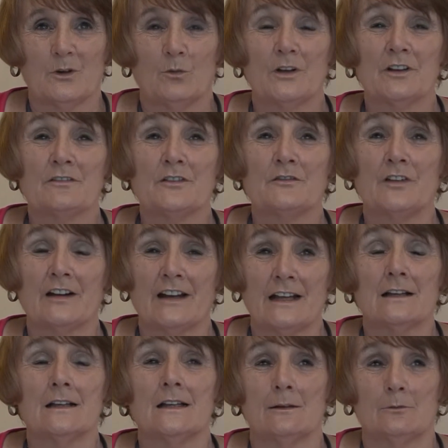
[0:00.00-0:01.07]
Well, one of the very
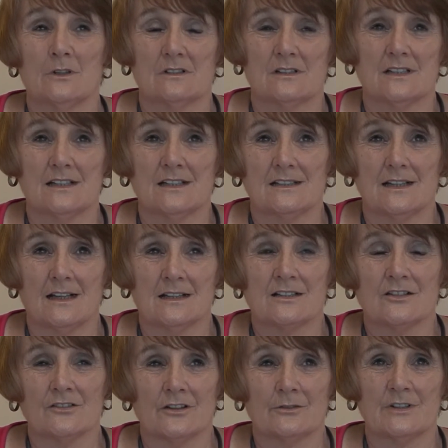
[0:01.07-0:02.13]
early ones is I
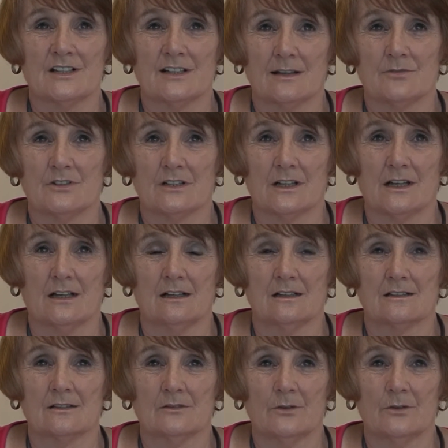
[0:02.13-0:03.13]
took the reception class.